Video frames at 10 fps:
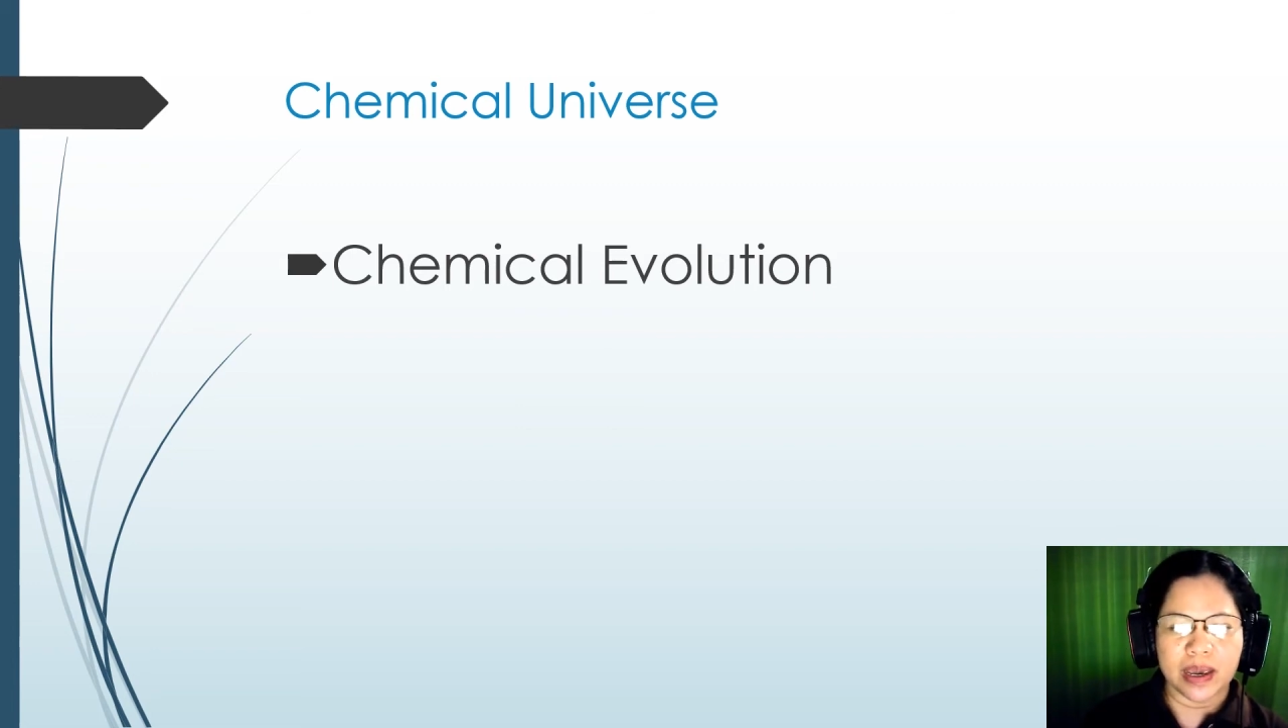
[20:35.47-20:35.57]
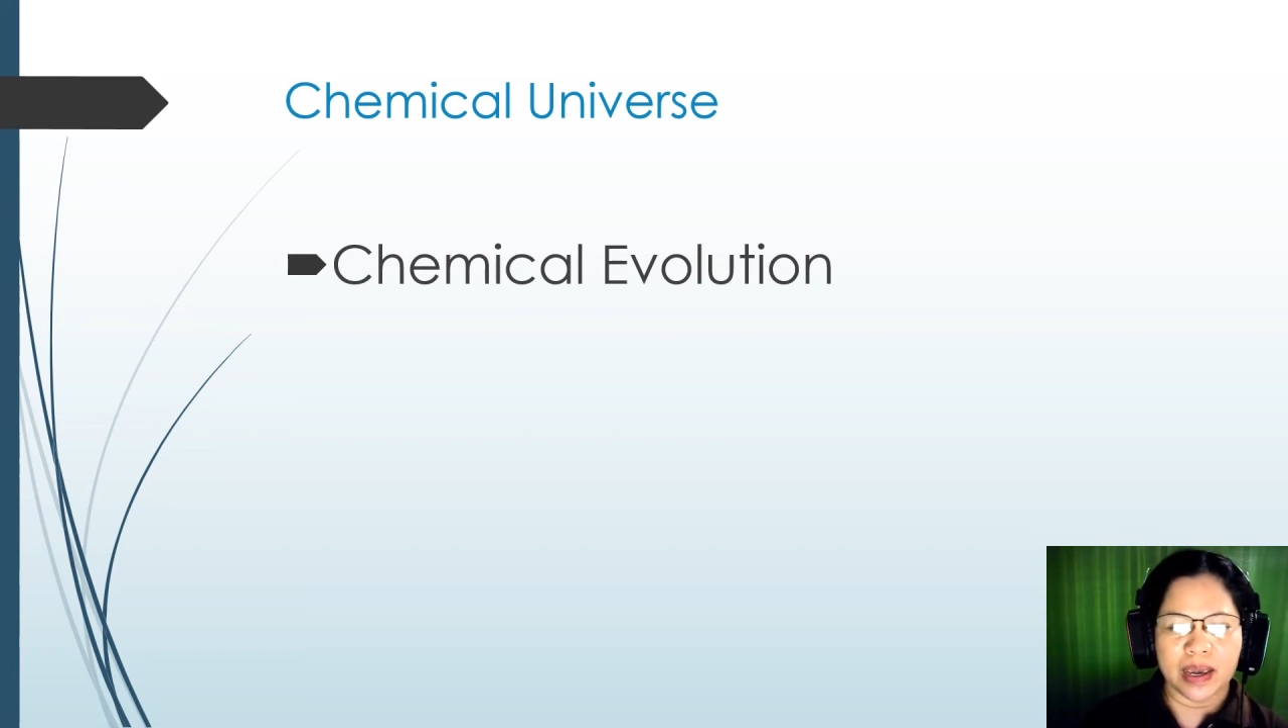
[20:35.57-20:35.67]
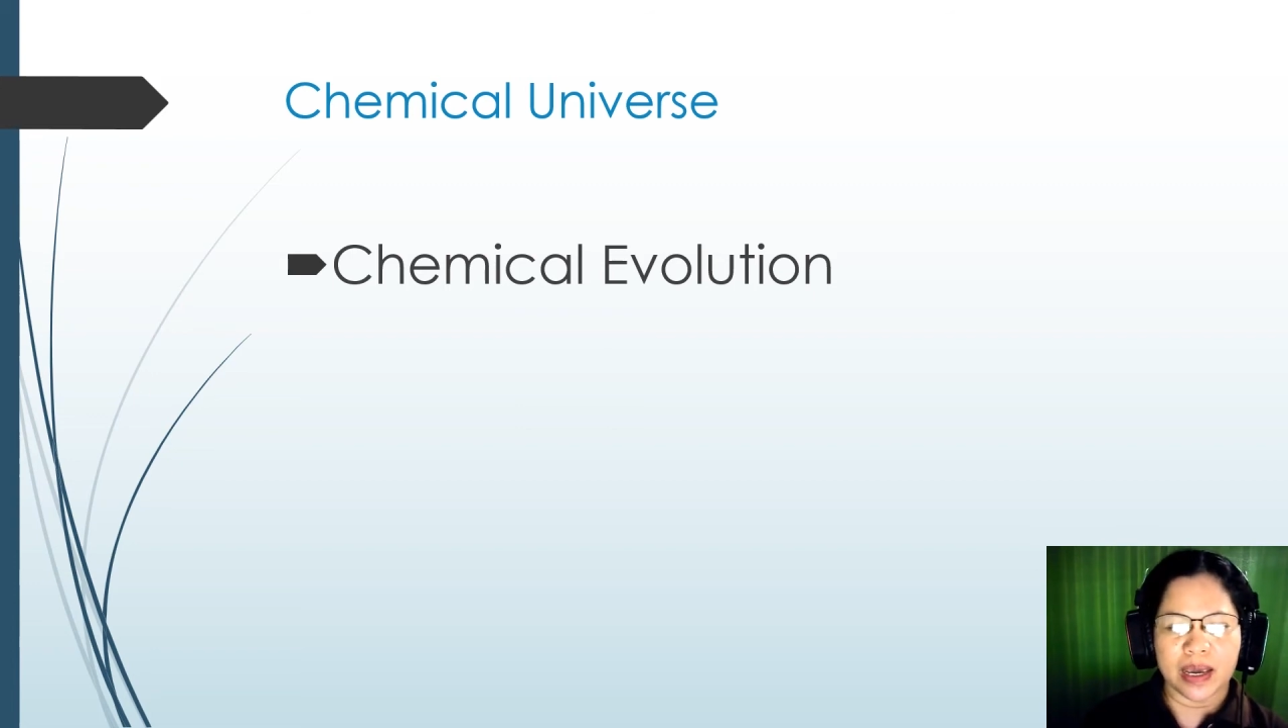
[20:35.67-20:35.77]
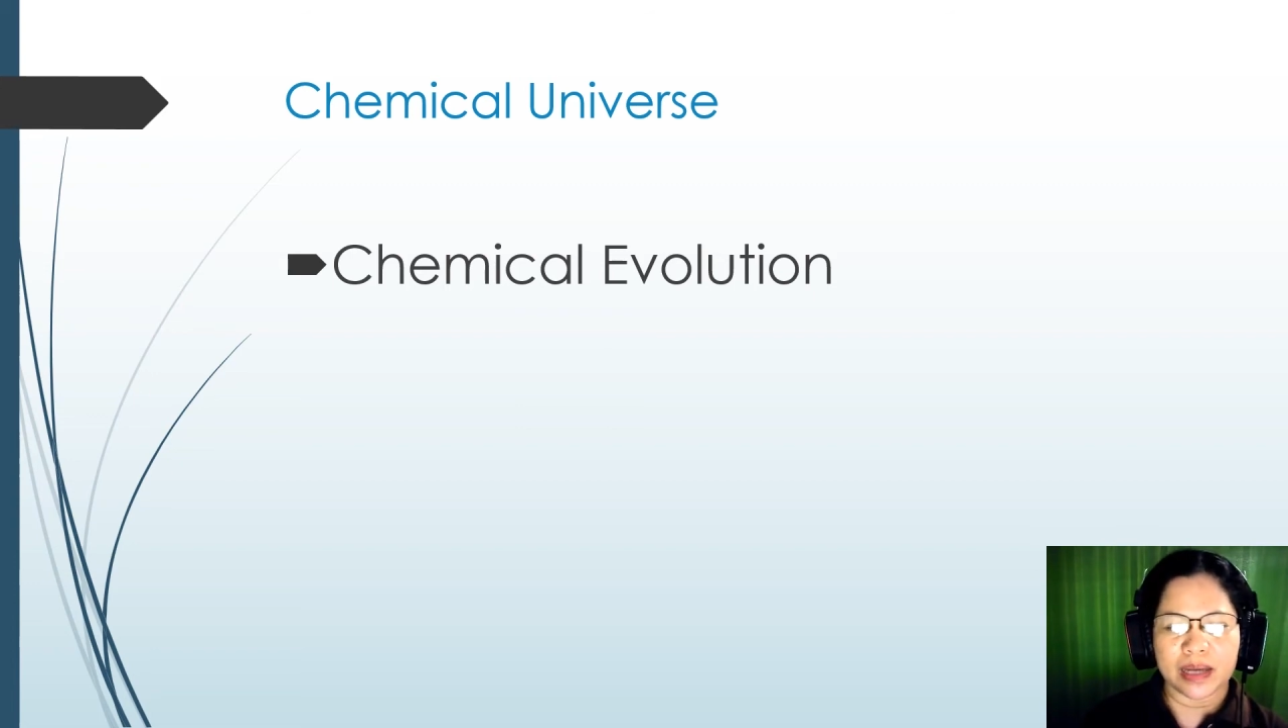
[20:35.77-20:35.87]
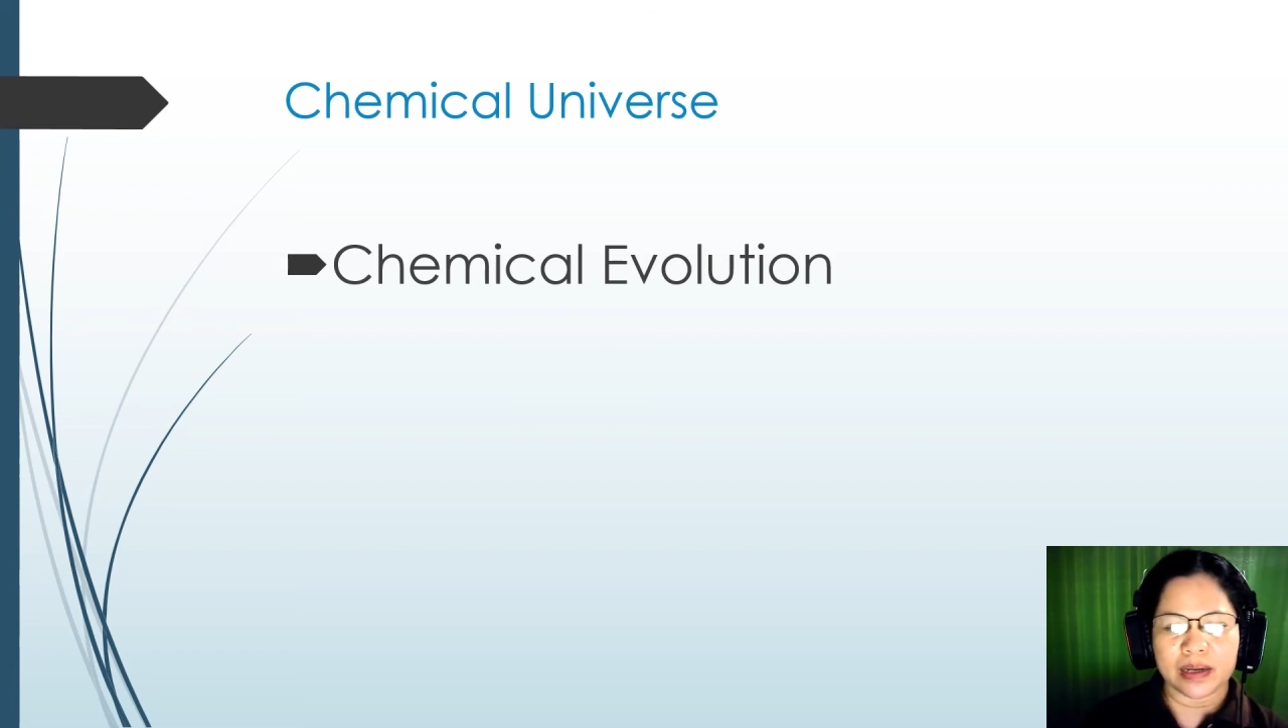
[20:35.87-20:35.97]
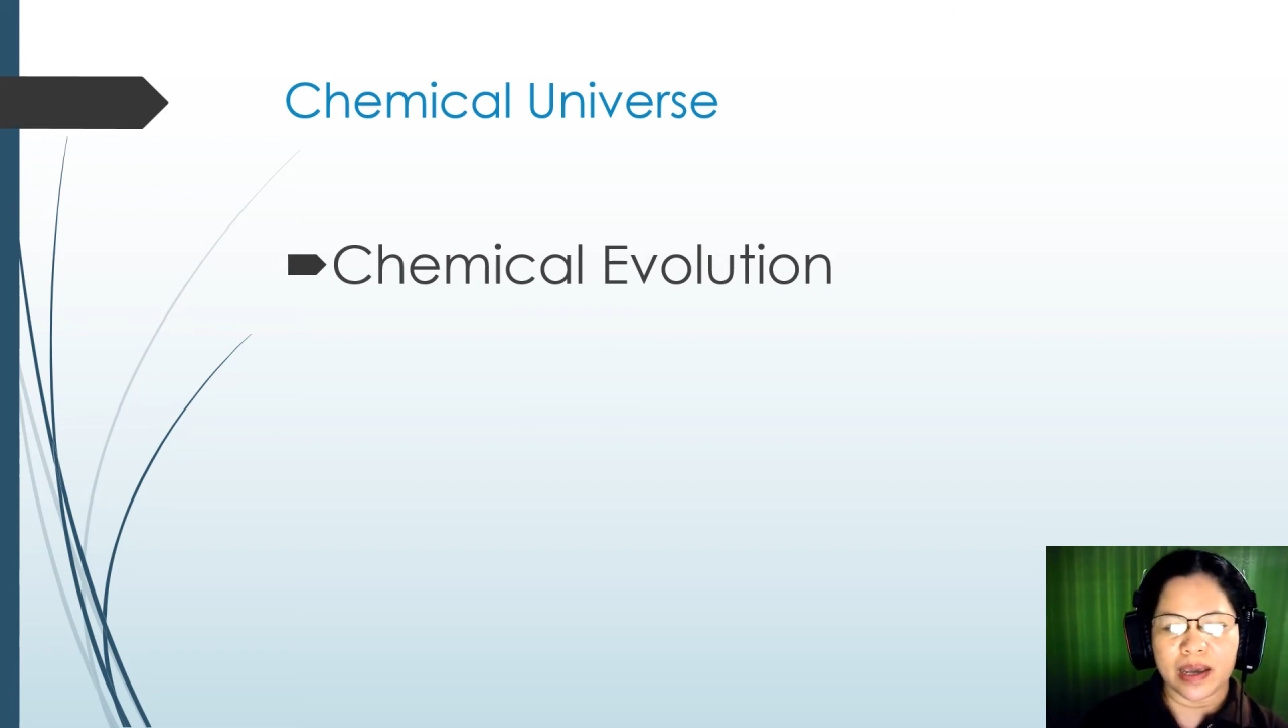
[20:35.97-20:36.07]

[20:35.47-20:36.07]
and the